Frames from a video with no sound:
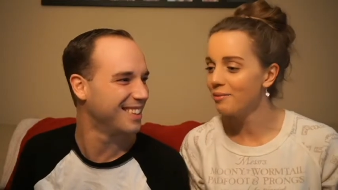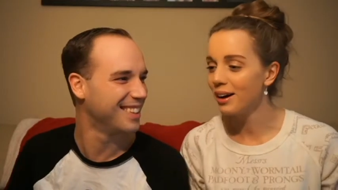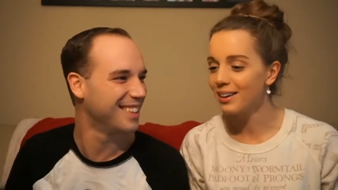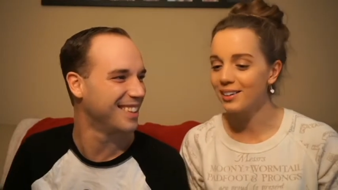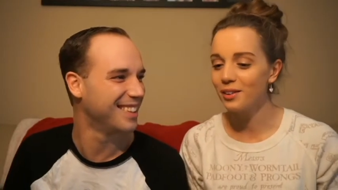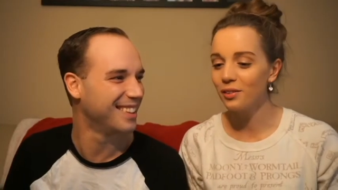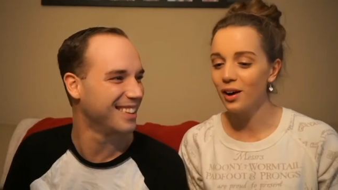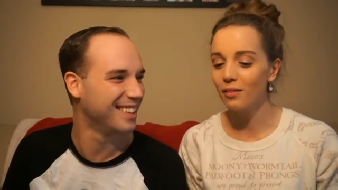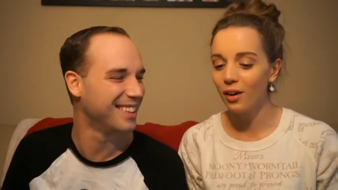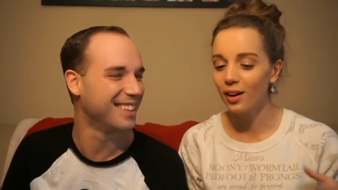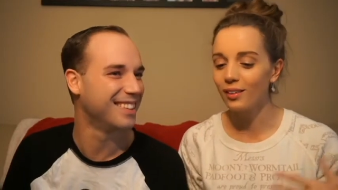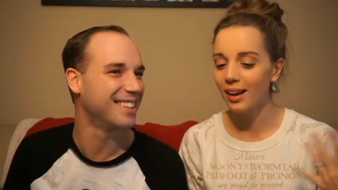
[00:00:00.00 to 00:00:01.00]
Speaker 1: my two
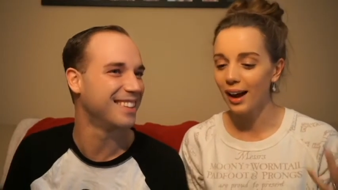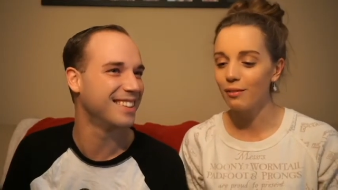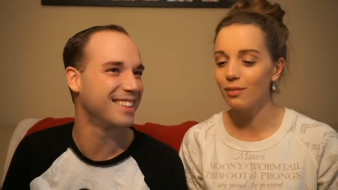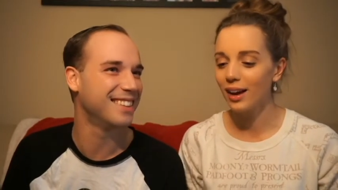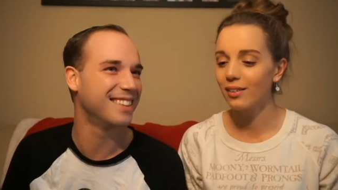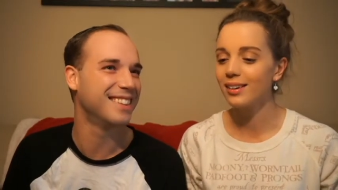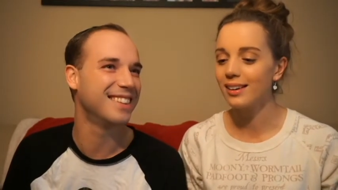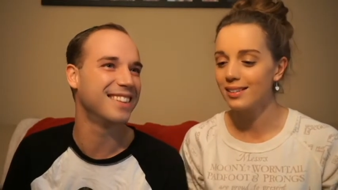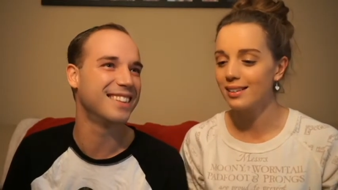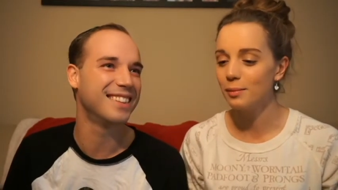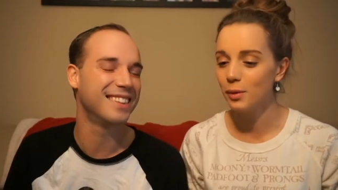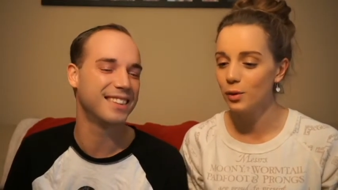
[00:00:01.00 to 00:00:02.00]
of all-time favourite
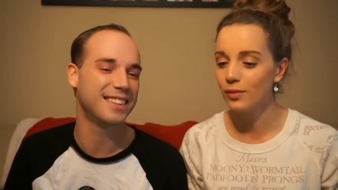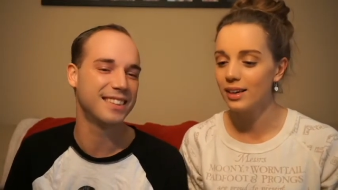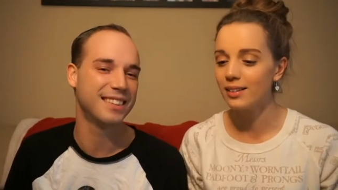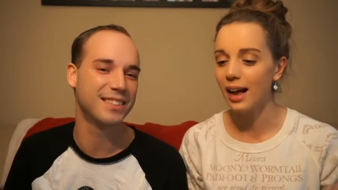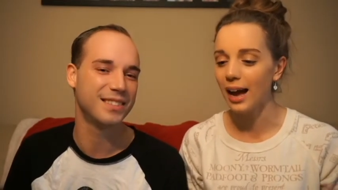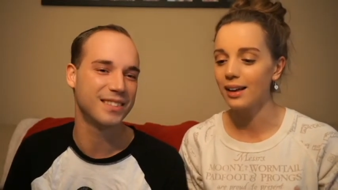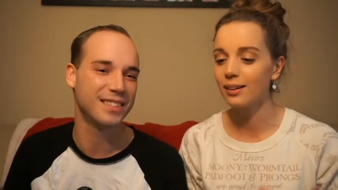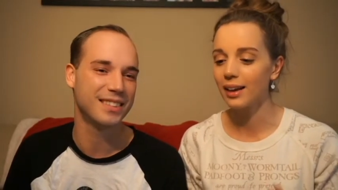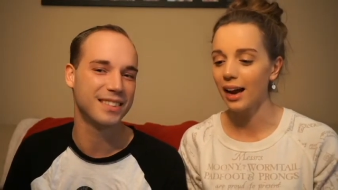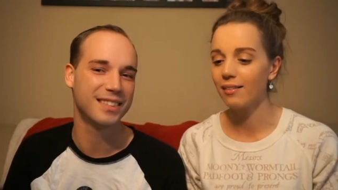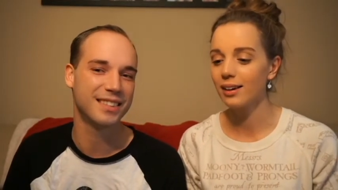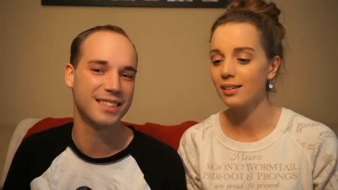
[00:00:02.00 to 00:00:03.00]
Disney movies and
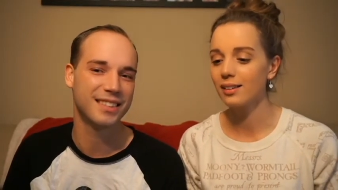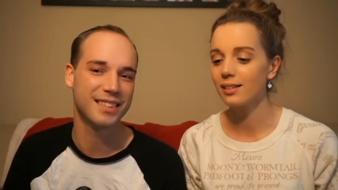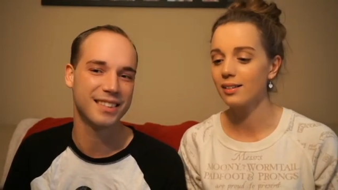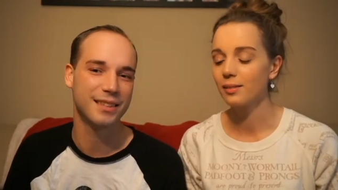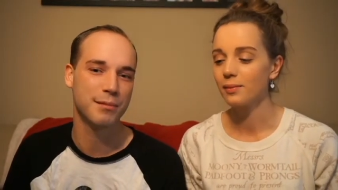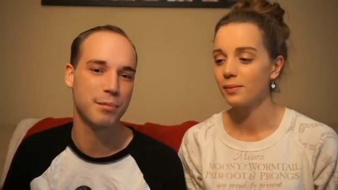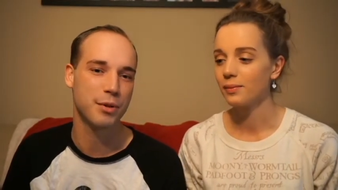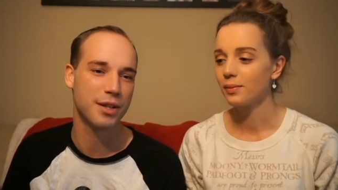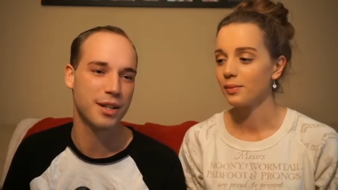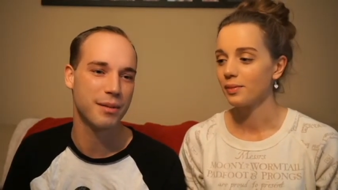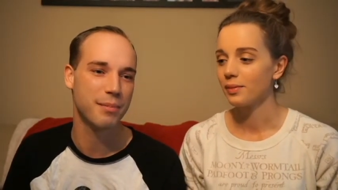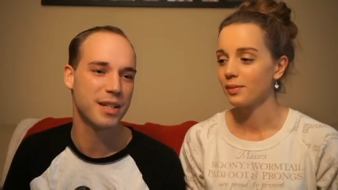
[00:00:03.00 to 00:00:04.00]
characters.
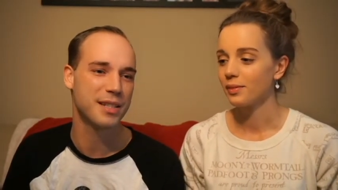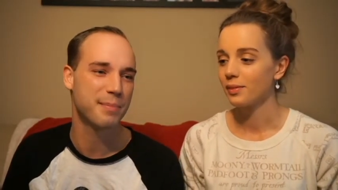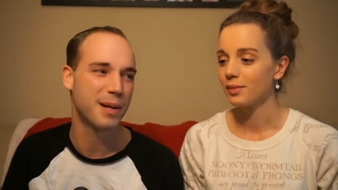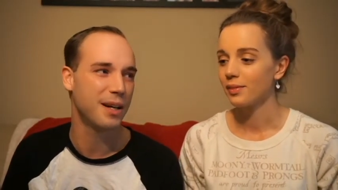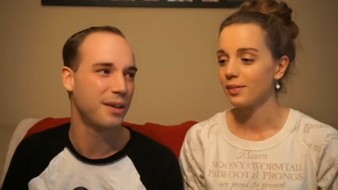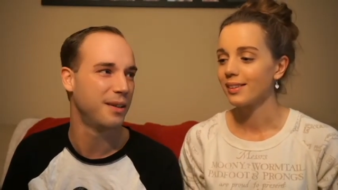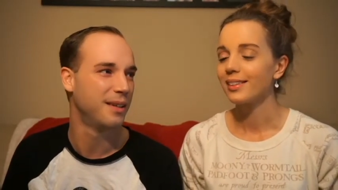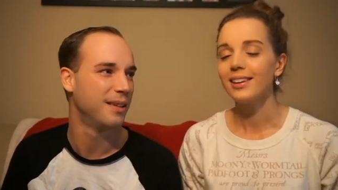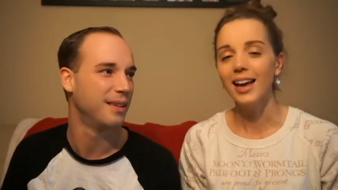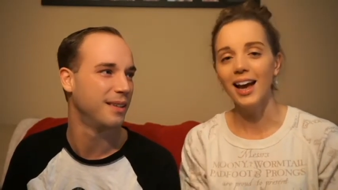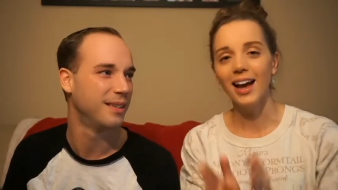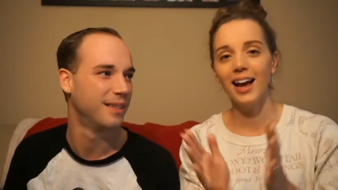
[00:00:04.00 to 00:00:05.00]
Speaker 2: Beauty and the Beast, Belle?
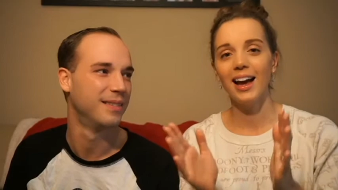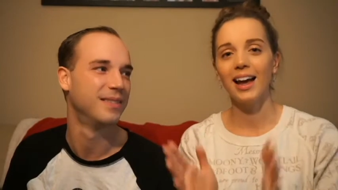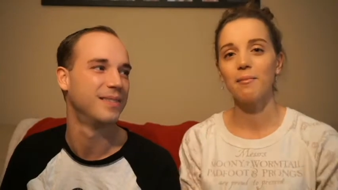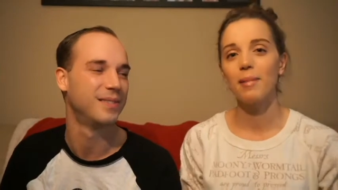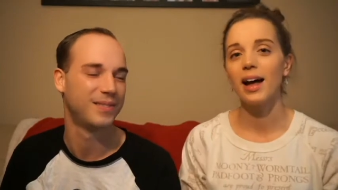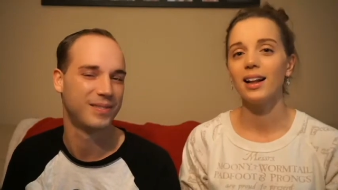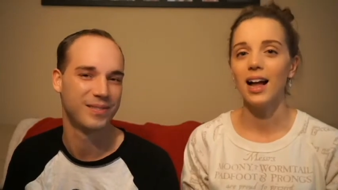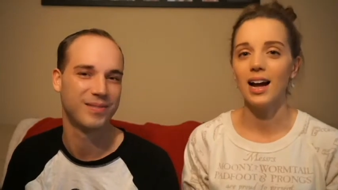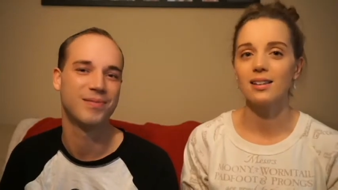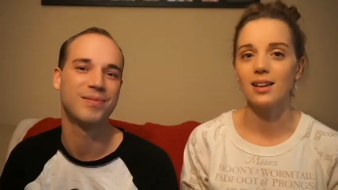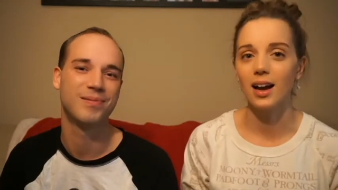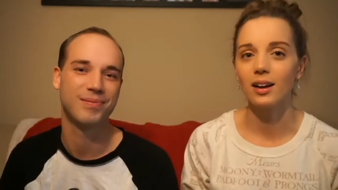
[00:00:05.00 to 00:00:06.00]
Speaker 1: Yay, Belle
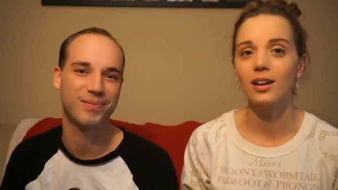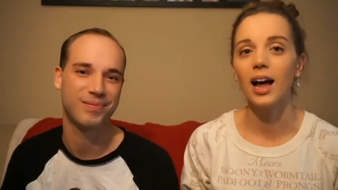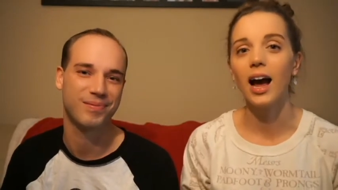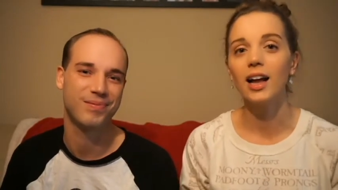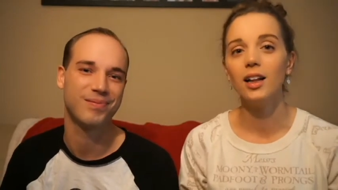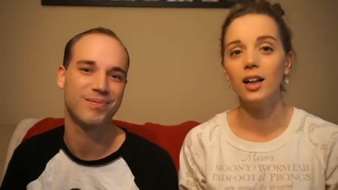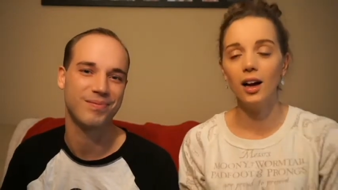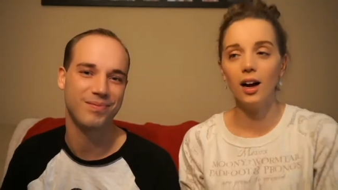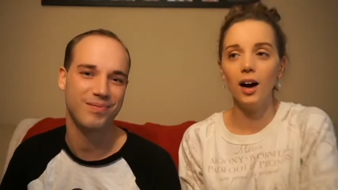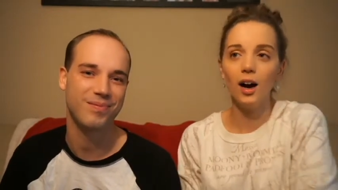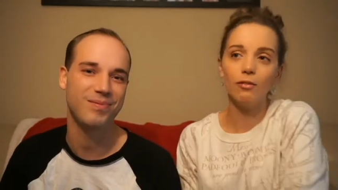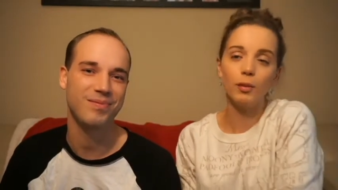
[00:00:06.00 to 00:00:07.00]
and Tangled. I
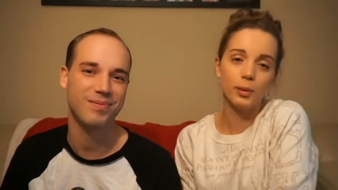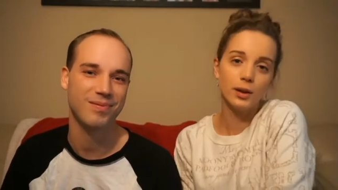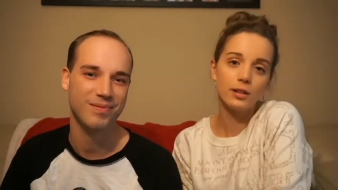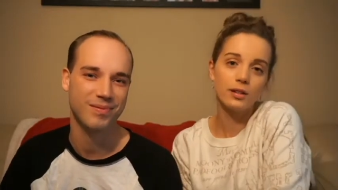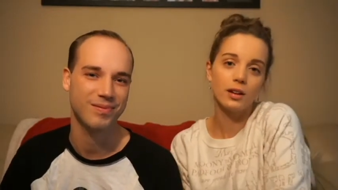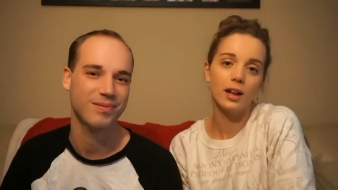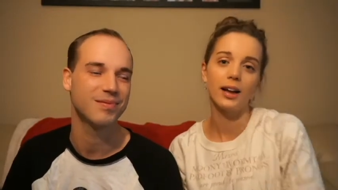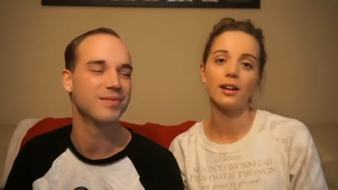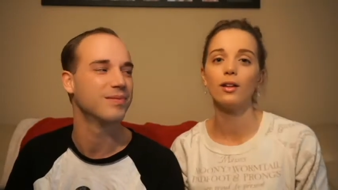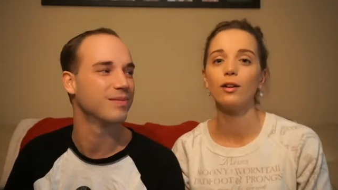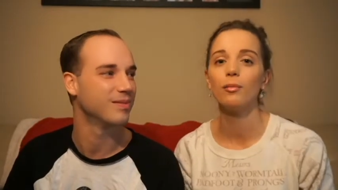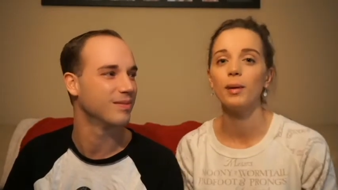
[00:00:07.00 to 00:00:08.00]
love Rapunzel and
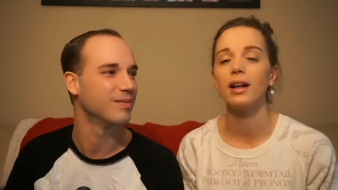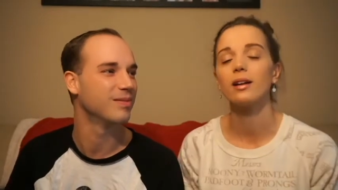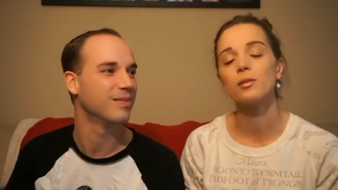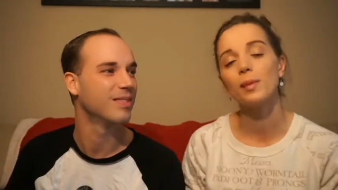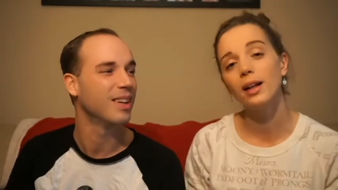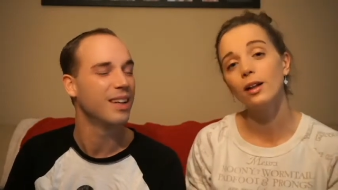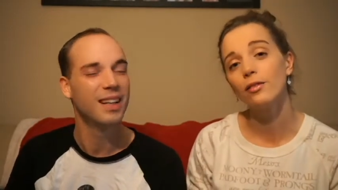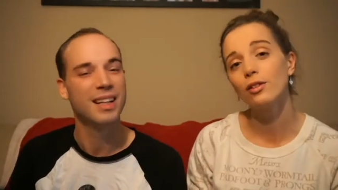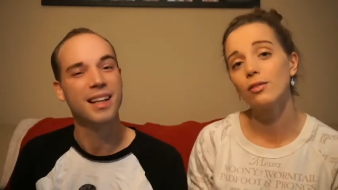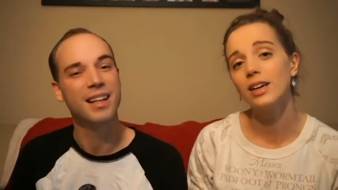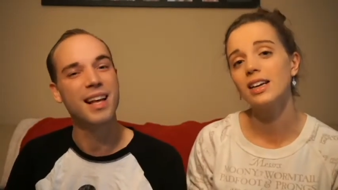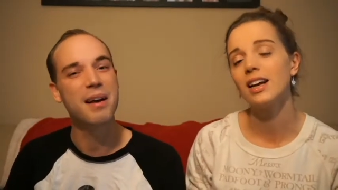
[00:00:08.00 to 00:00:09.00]
I love Belle because Belle loves
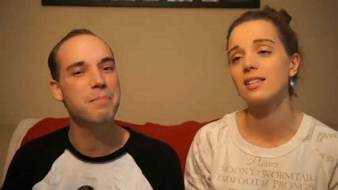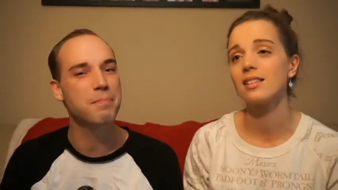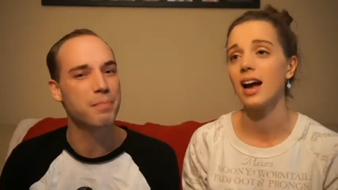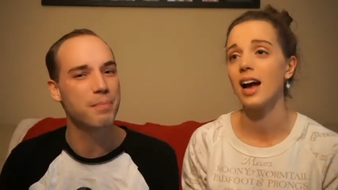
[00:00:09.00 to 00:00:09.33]
to read and